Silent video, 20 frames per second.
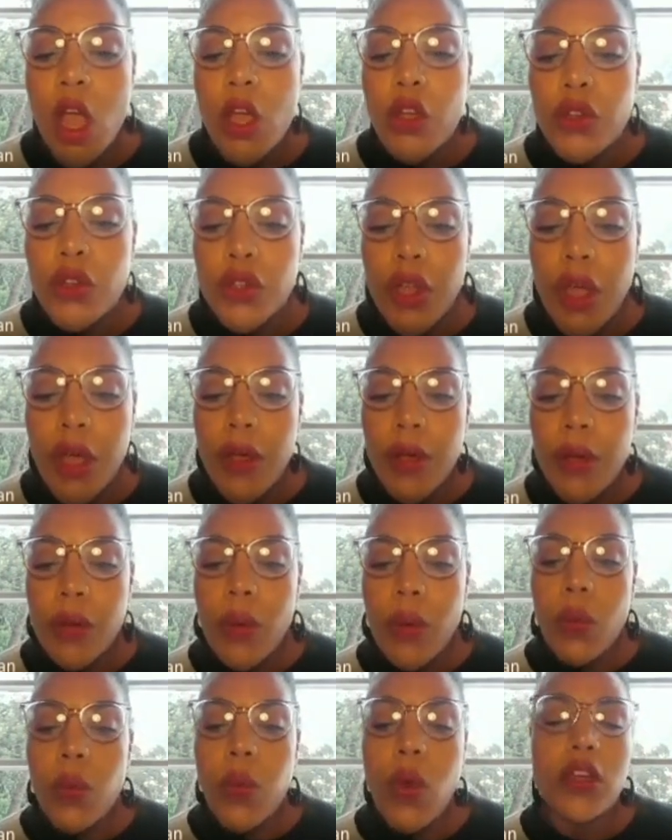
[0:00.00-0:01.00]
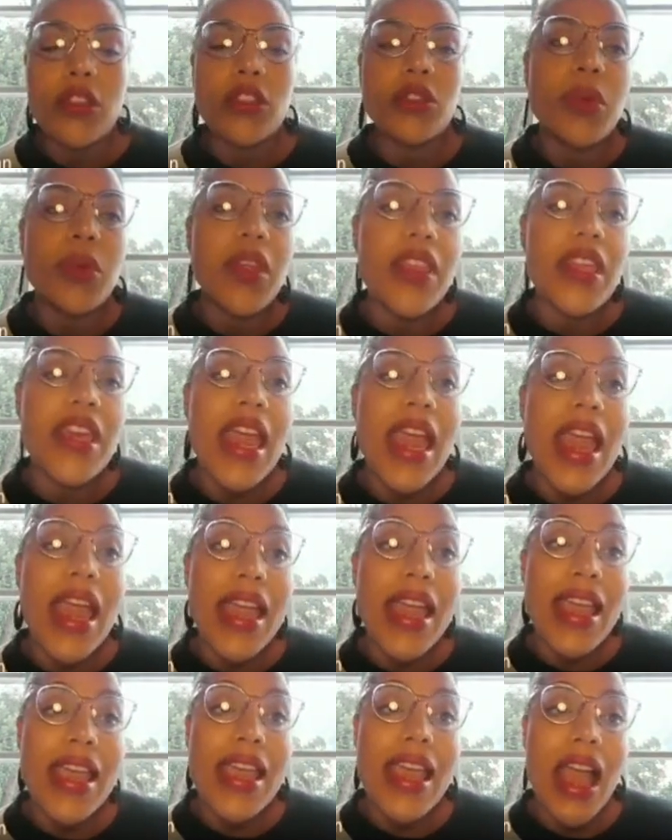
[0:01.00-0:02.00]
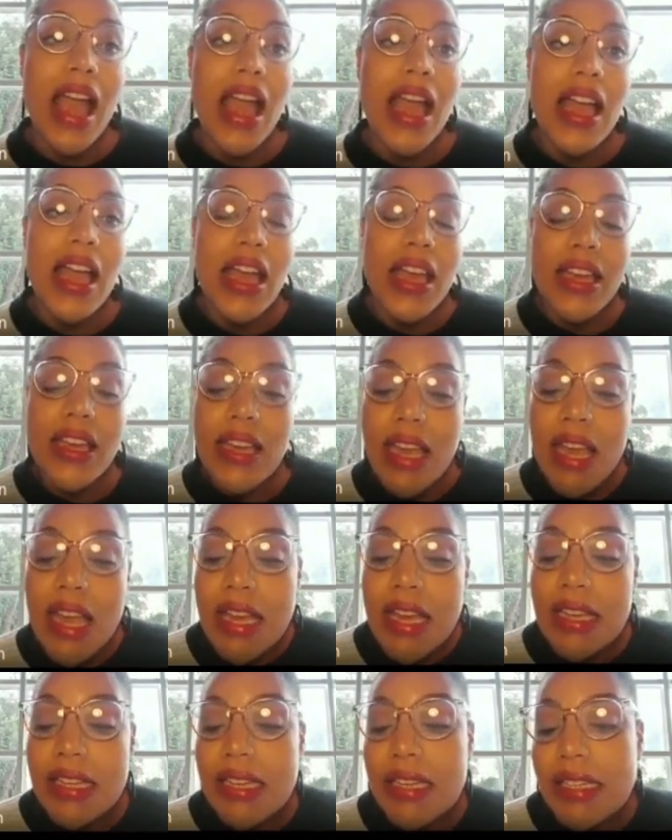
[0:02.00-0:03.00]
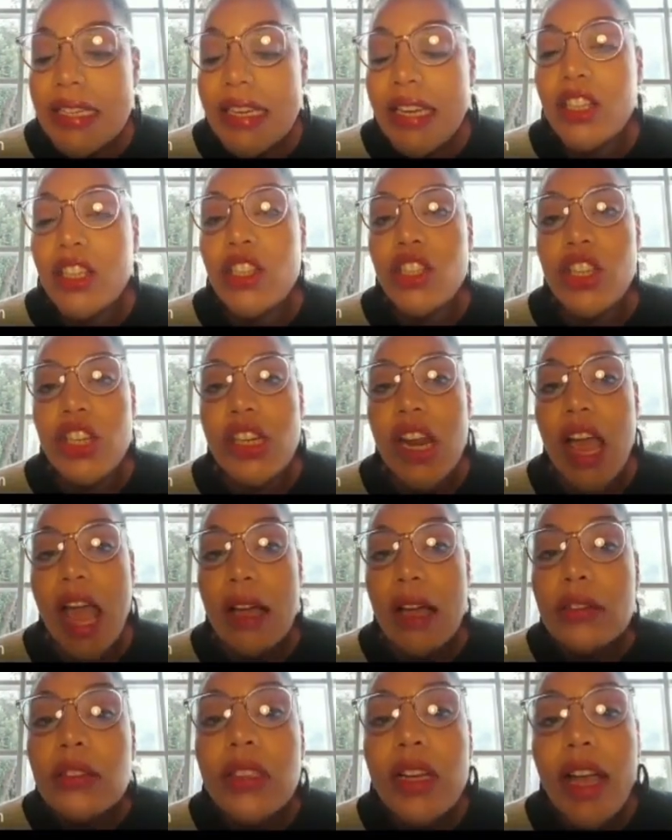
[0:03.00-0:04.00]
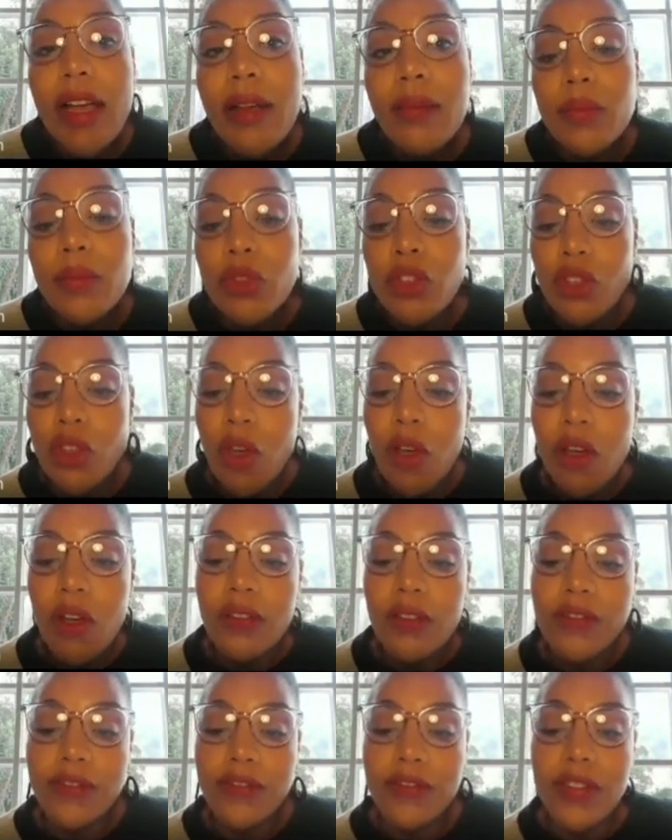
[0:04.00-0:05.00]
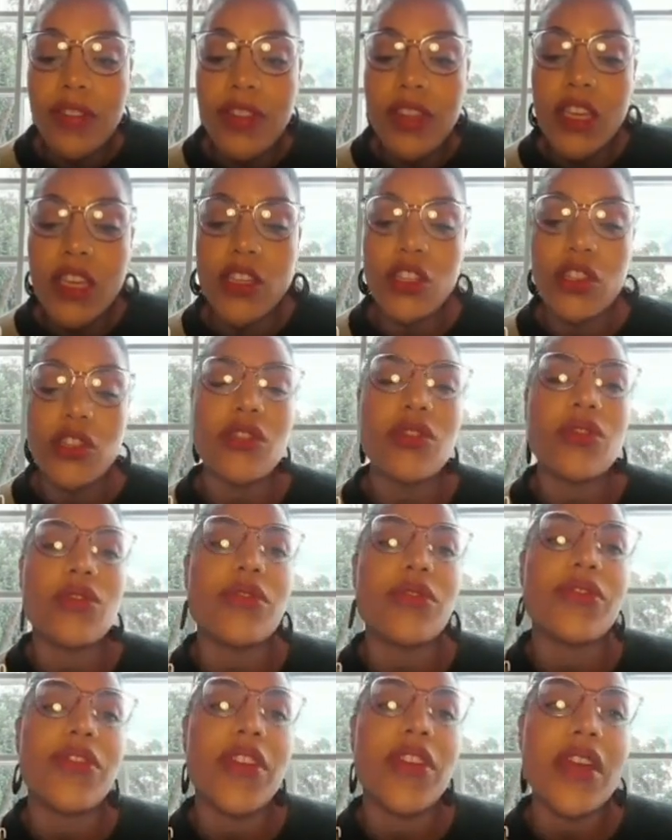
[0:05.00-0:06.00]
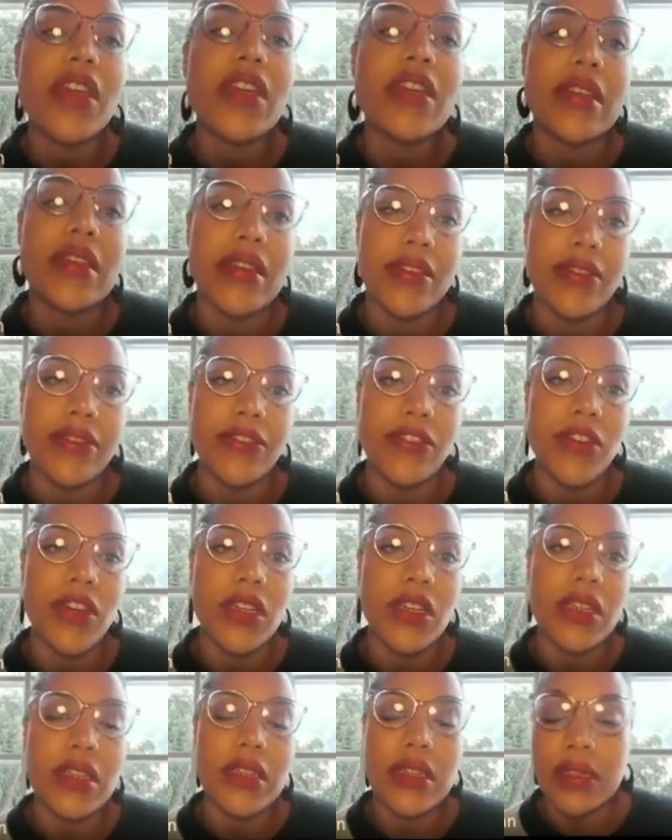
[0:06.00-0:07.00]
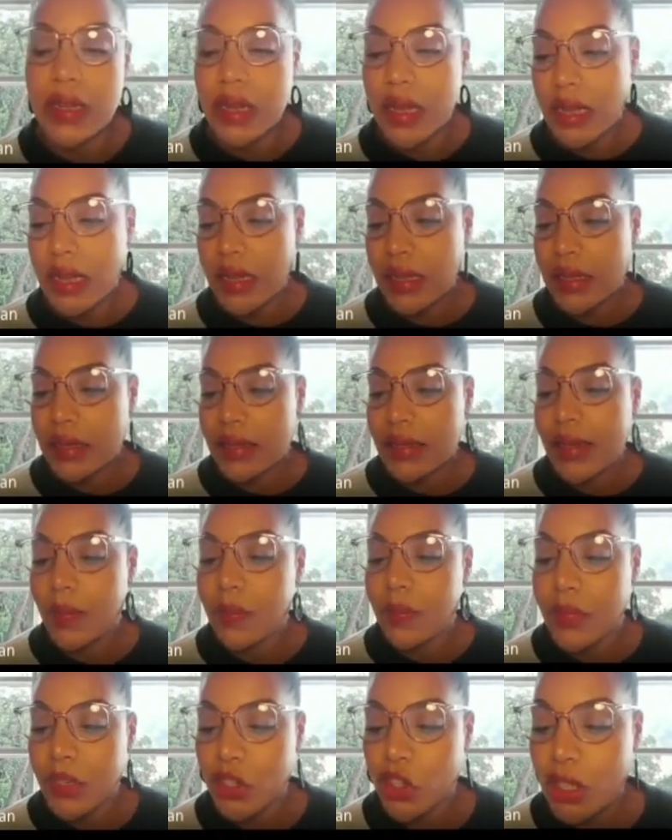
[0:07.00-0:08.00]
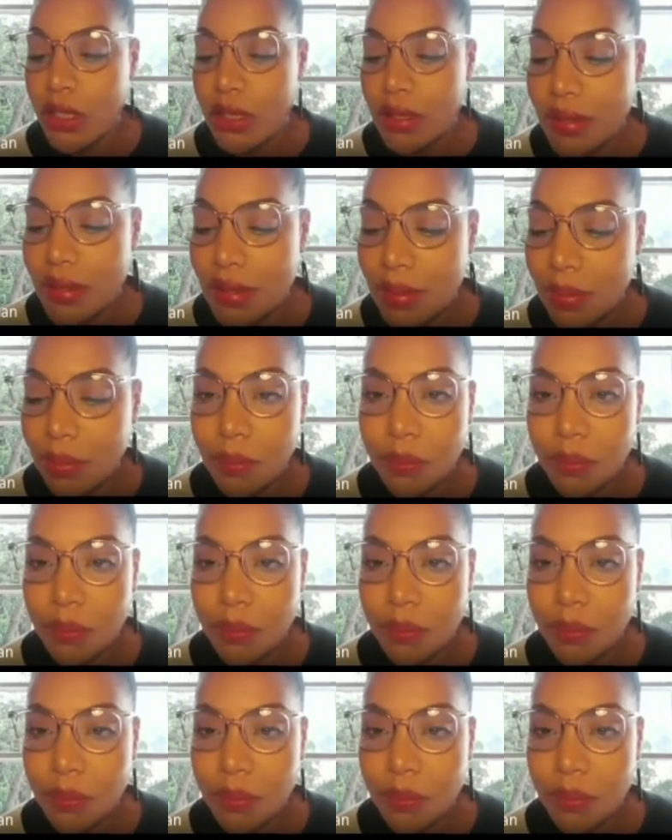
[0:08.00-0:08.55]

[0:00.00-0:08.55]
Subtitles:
So what were the AI detection outcomes of these two very different submissions?